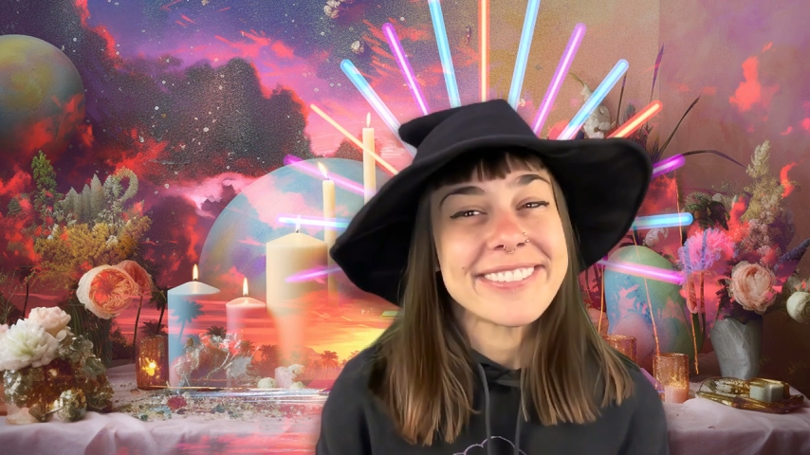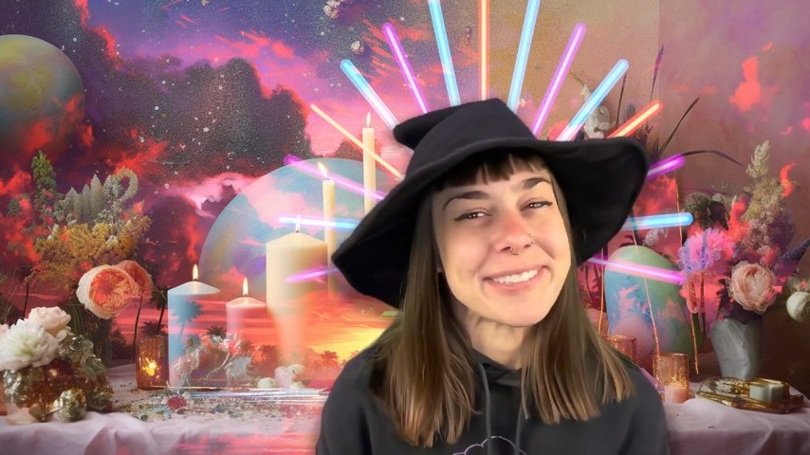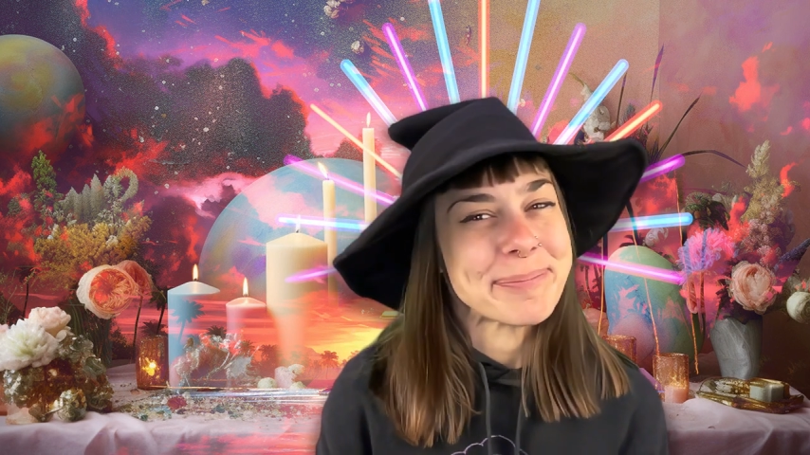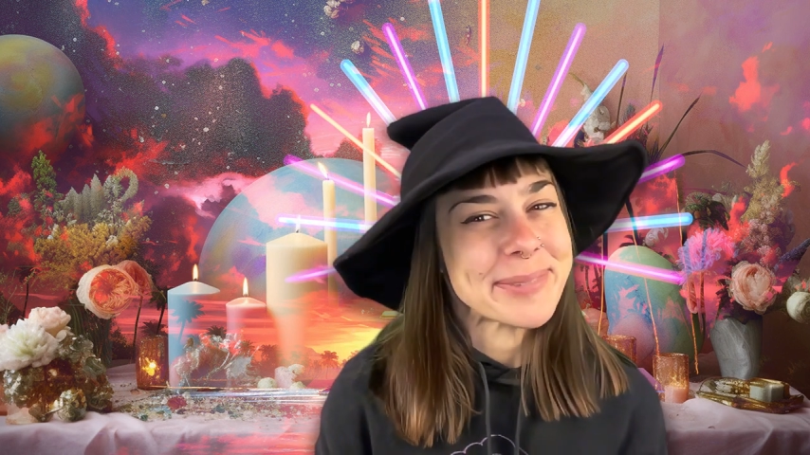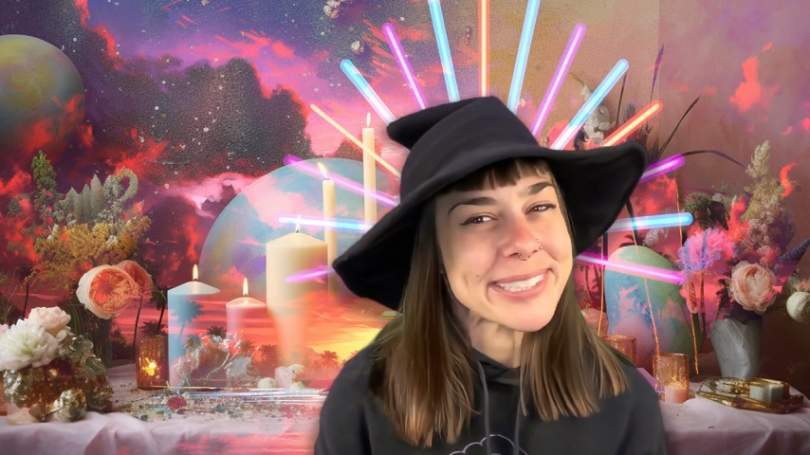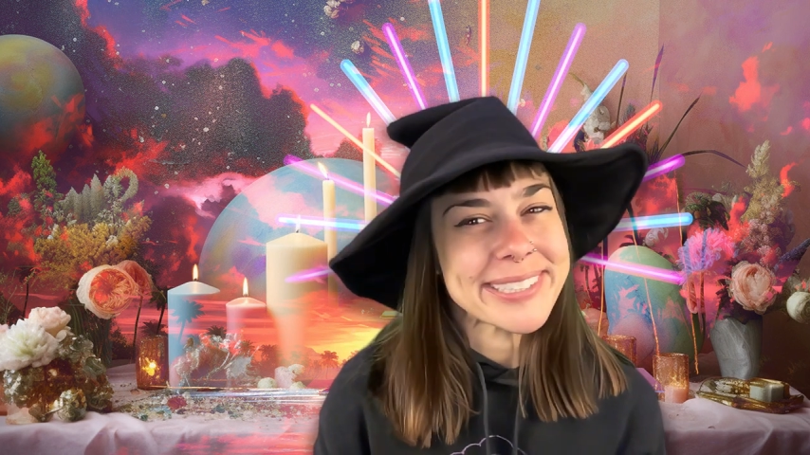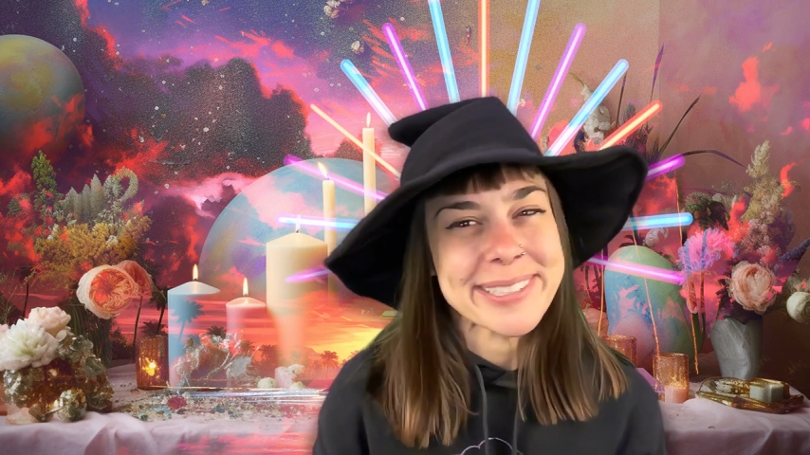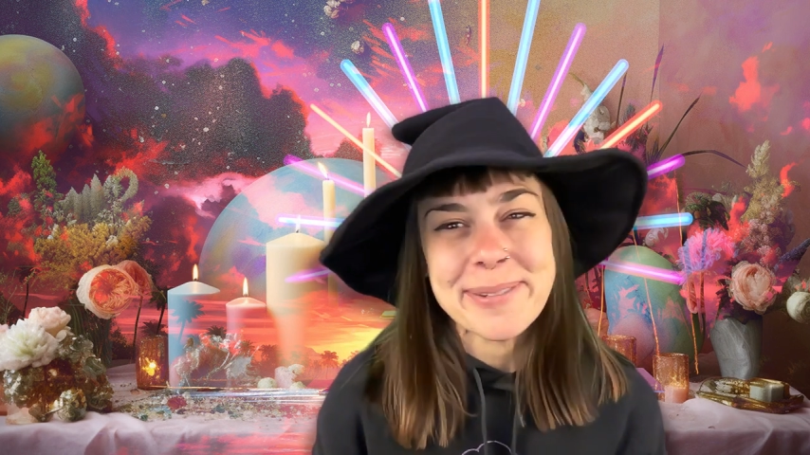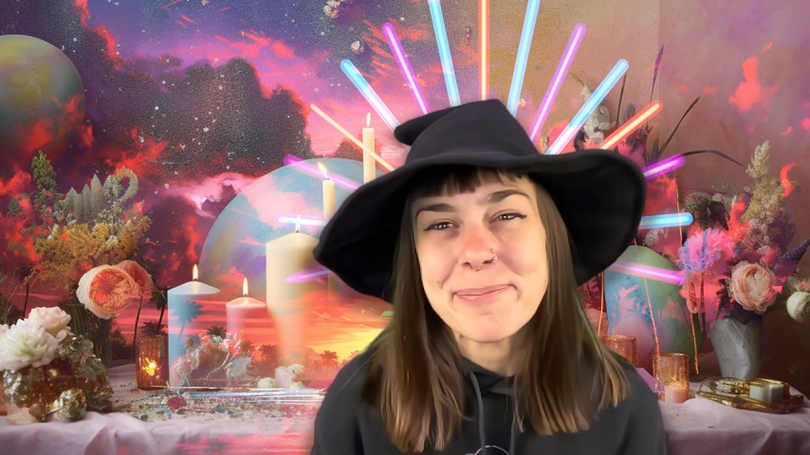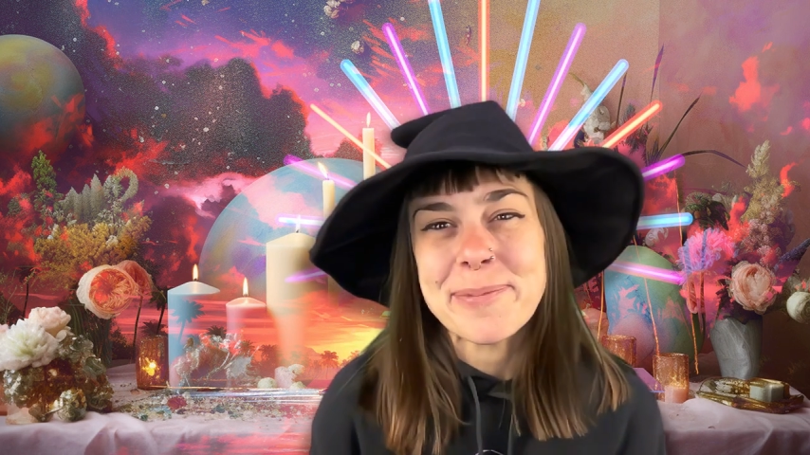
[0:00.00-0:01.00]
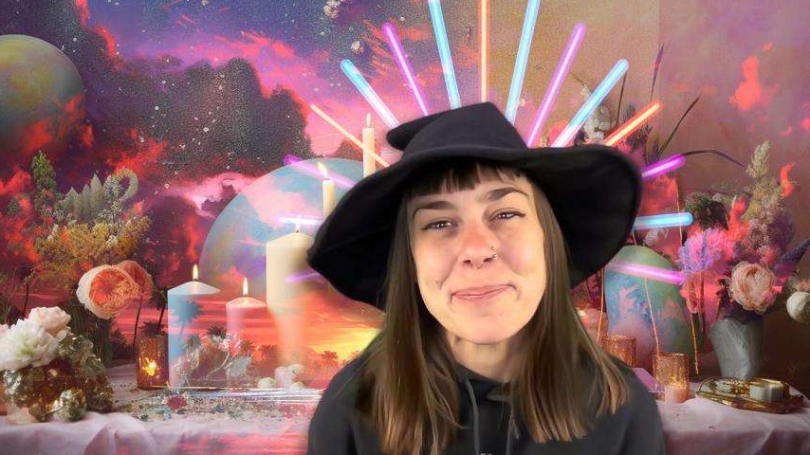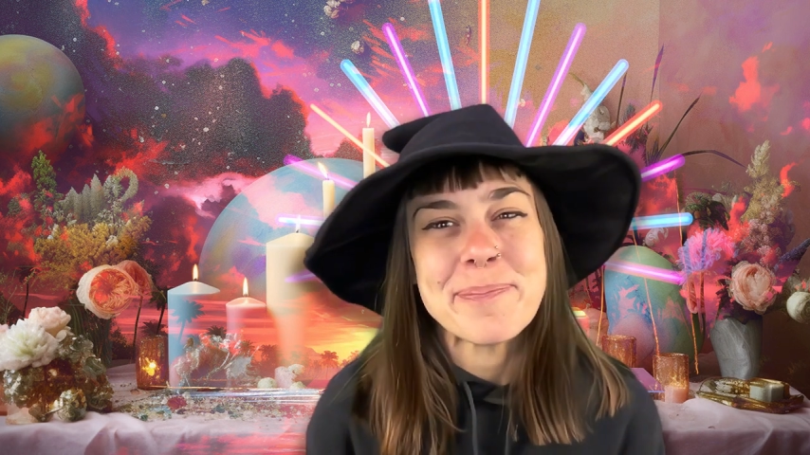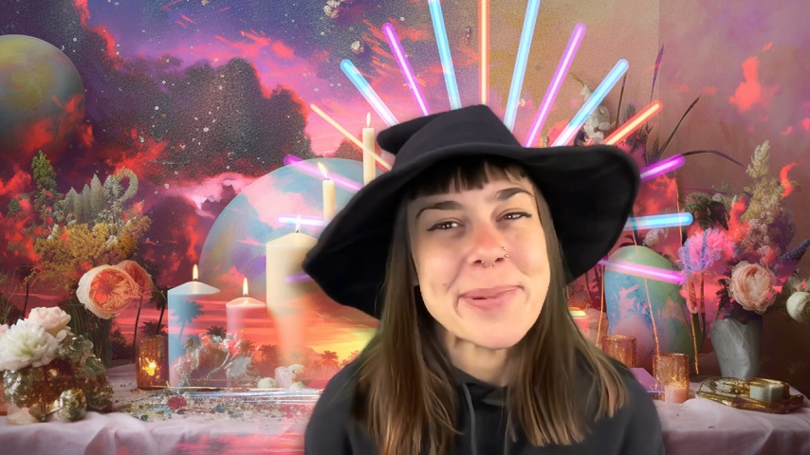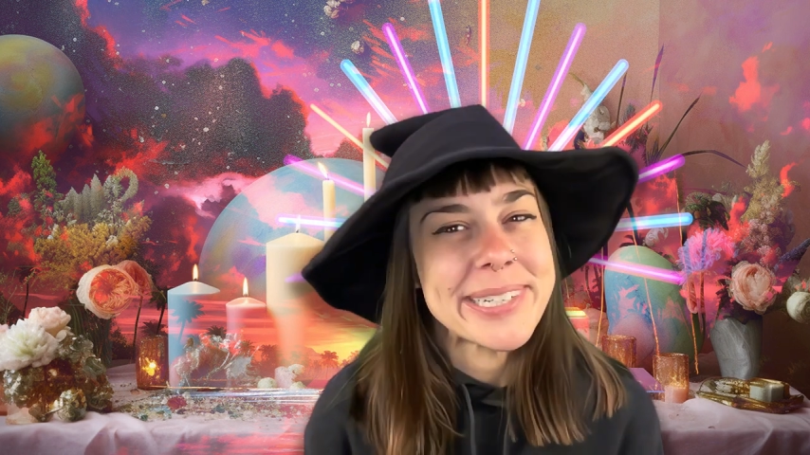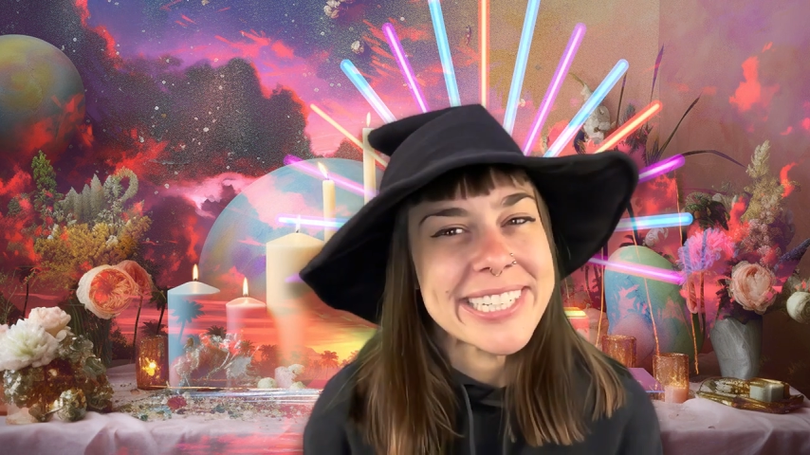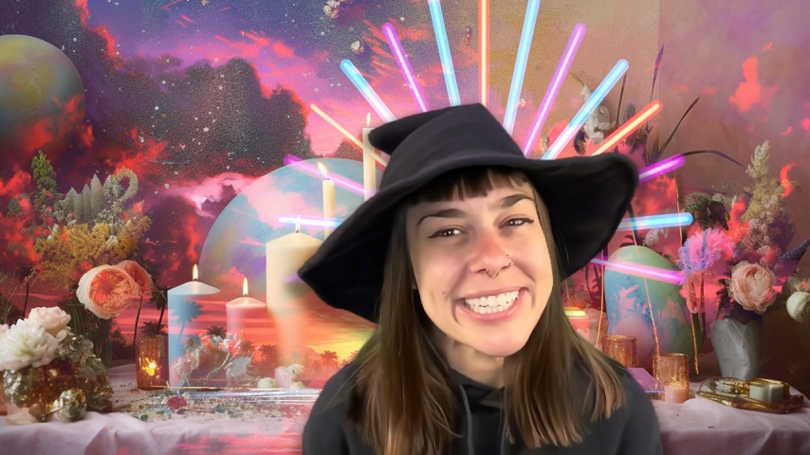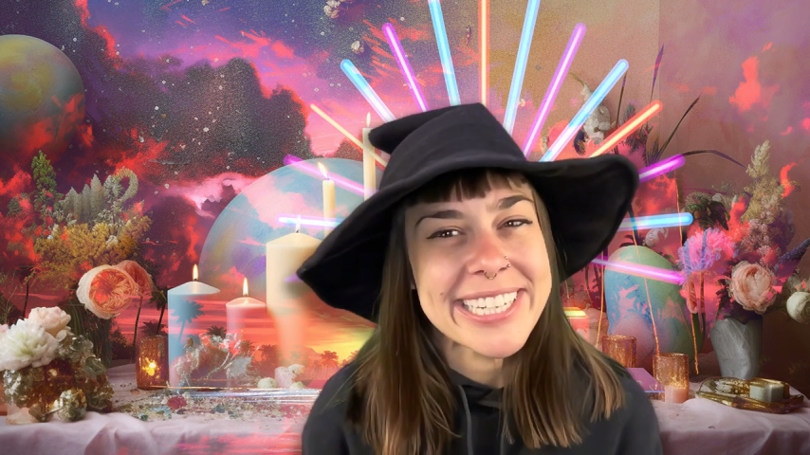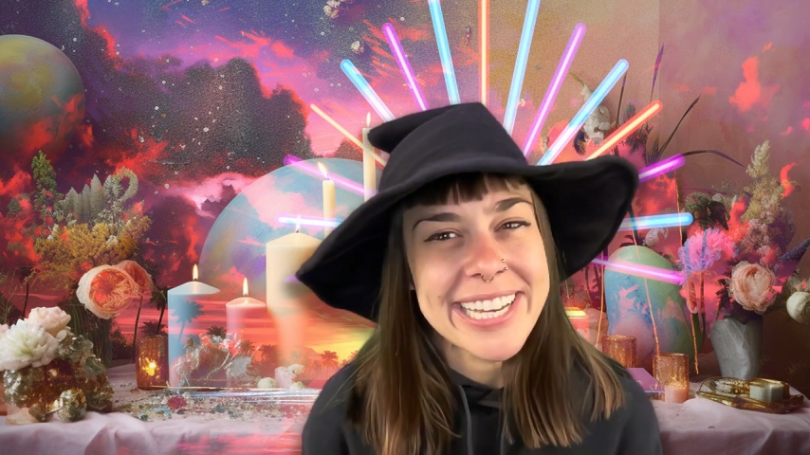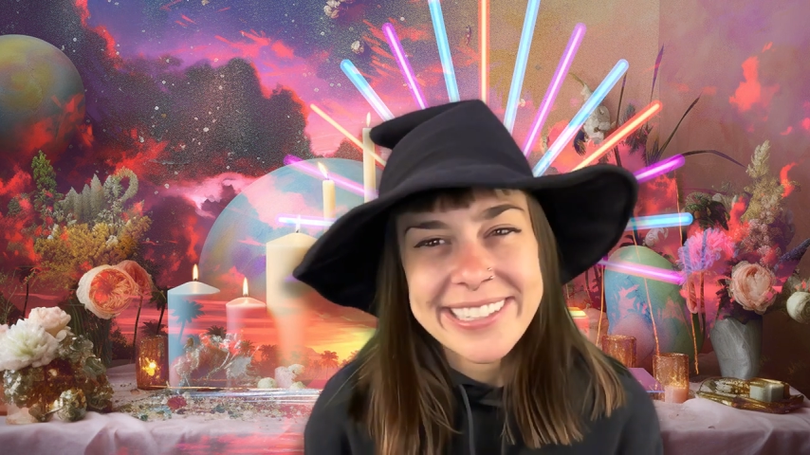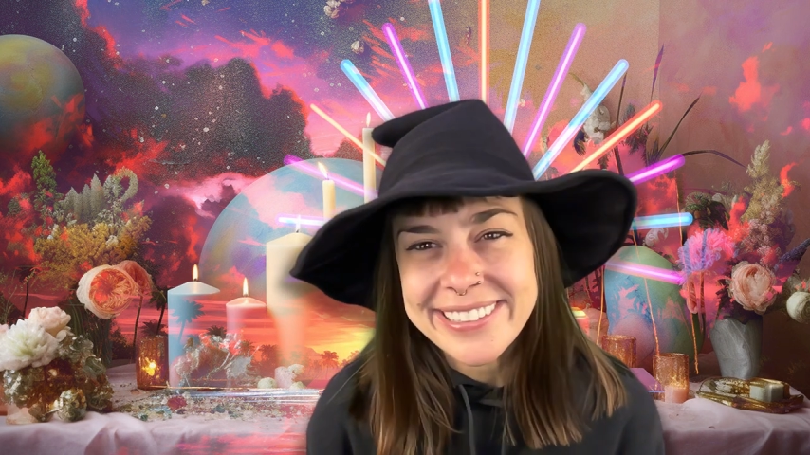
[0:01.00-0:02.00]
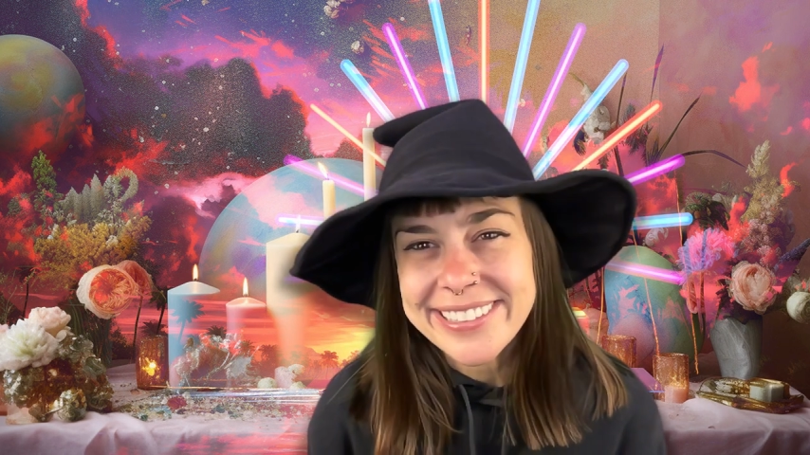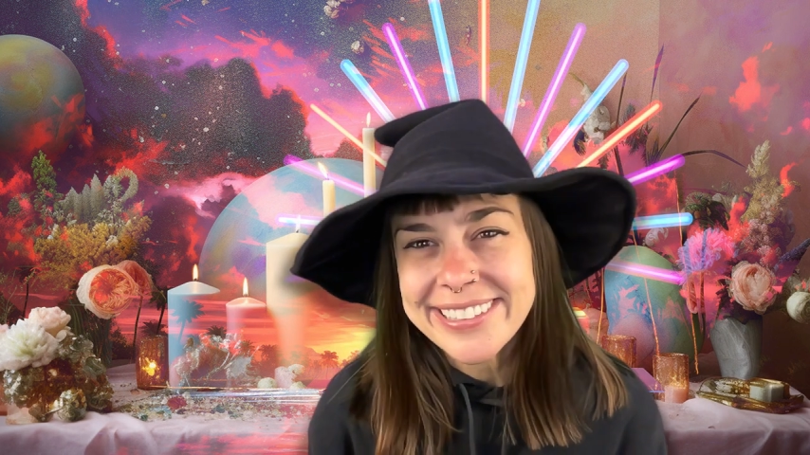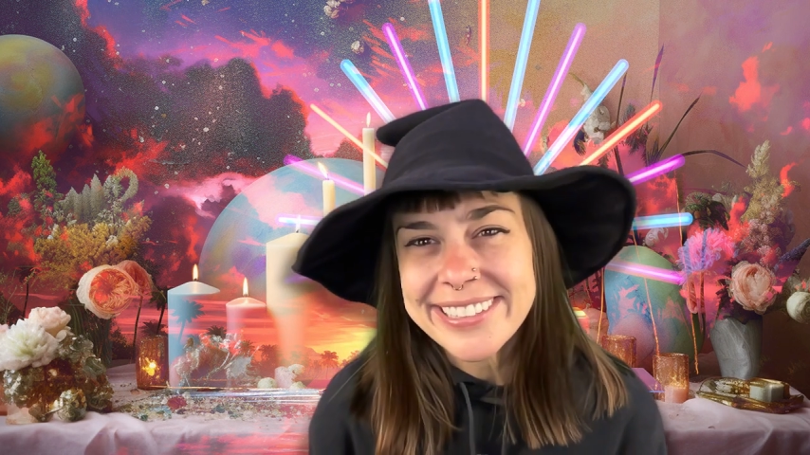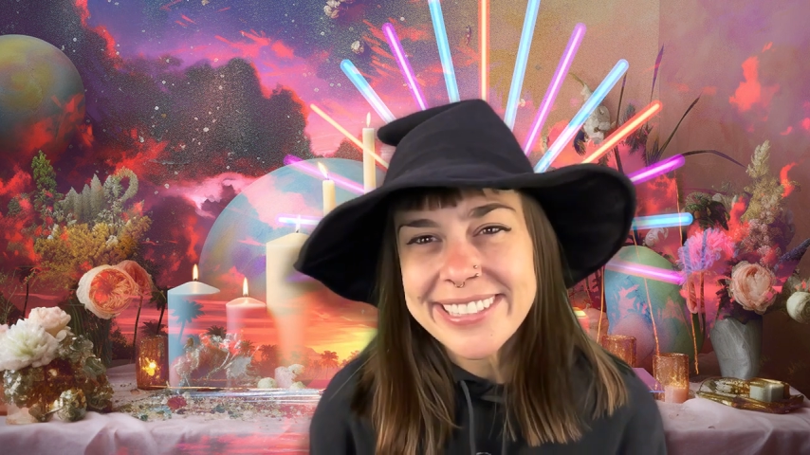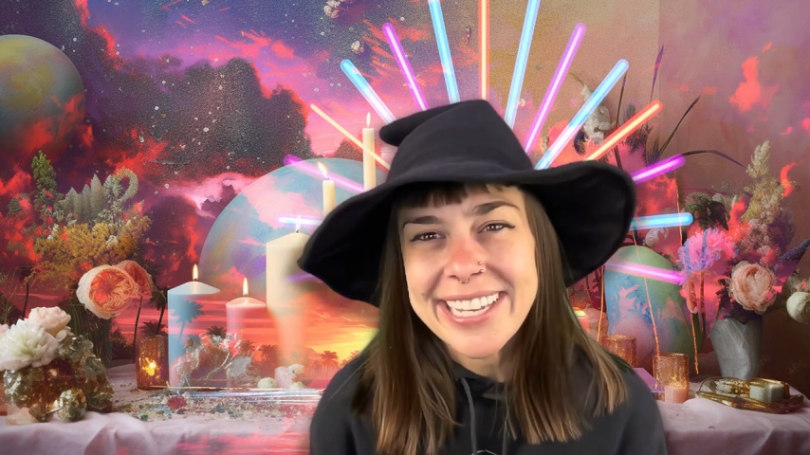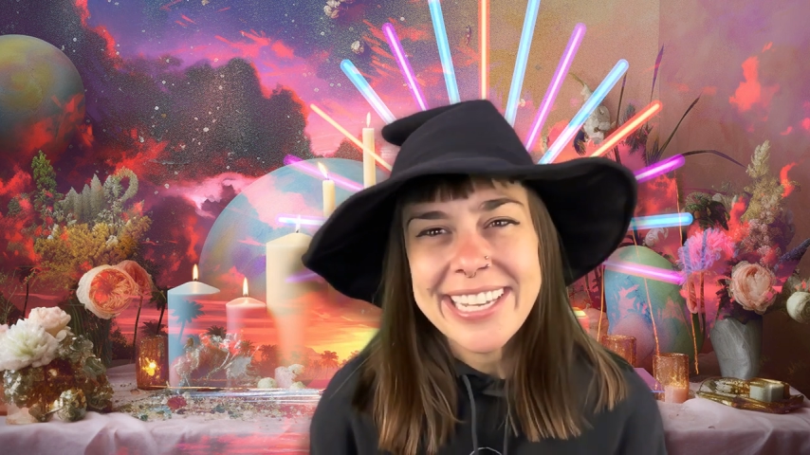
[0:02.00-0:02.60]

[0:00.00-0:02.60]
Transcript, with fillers: from somebody else.